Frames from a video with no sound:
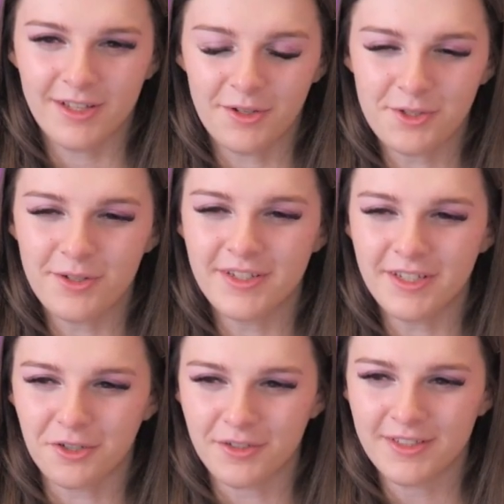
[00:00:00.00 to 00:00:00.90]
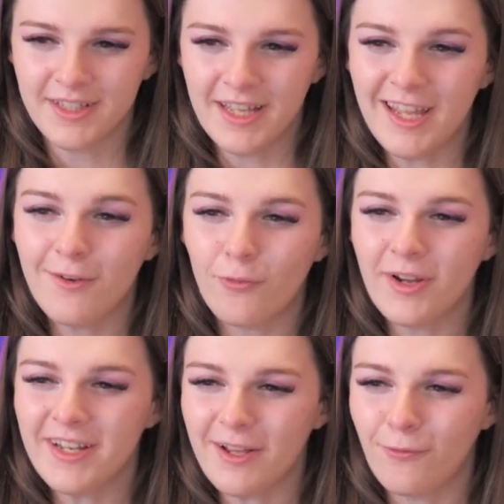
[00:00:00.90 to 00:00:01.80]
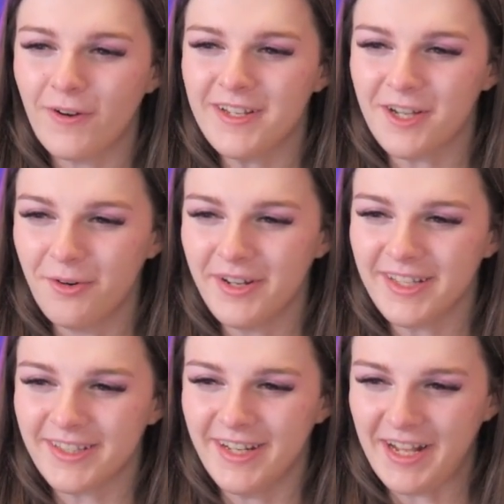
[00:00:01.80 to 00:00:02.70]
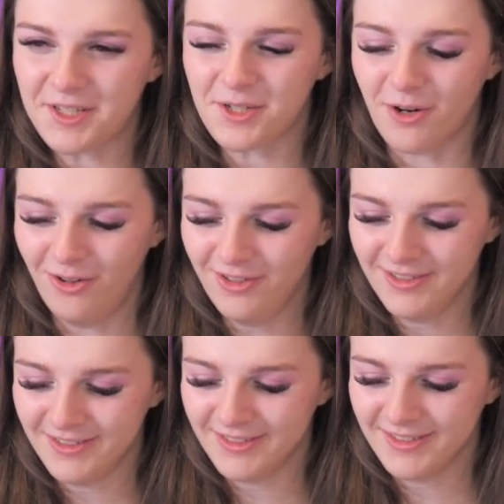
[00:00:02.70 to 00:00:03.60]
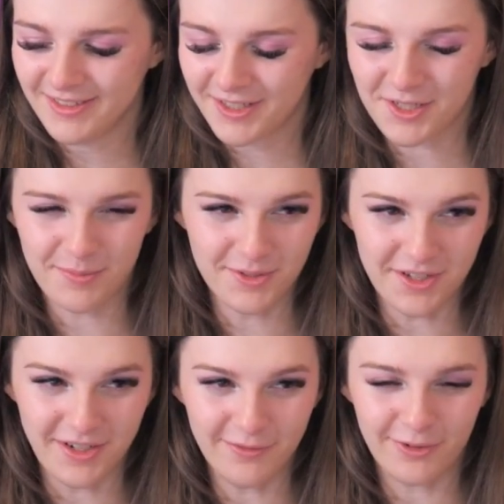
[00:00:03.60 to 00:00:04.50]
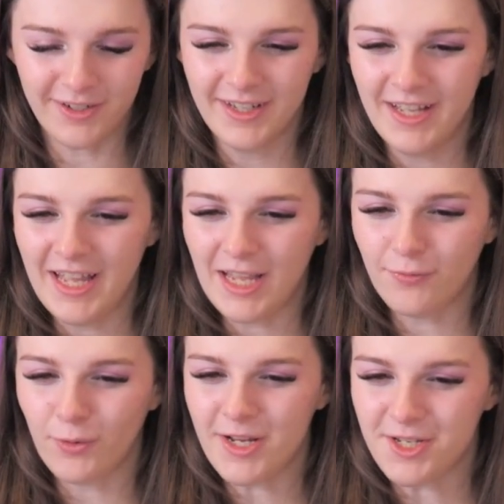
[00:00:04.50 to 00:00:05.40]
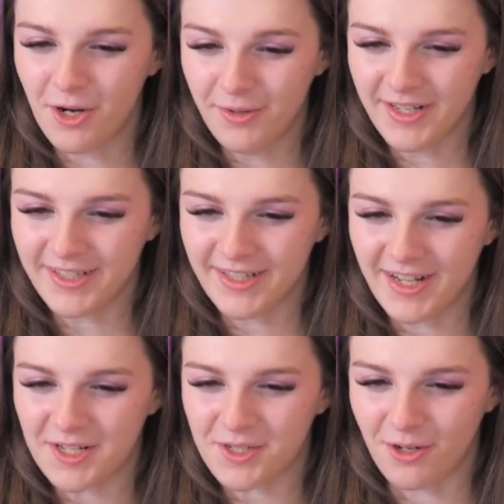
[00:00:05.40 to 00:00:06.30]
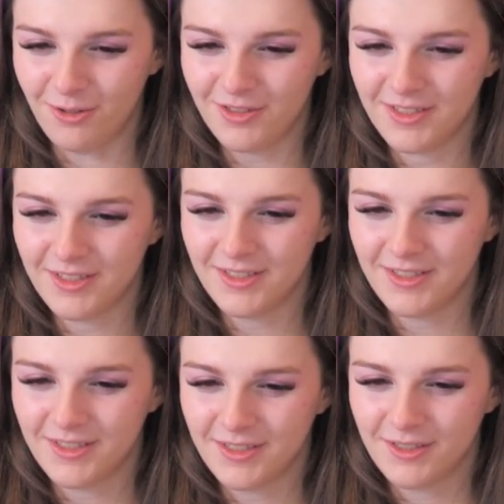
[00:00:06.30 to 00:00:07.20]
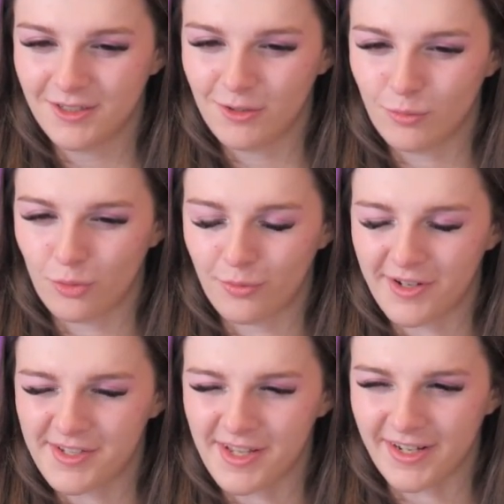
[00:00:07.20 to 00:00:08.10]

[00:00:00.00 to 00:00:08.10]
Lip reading: I'll do you a deal? If we don't hit the next goal, because someone donated for it, if we don't hit the next goal, we'll reset it.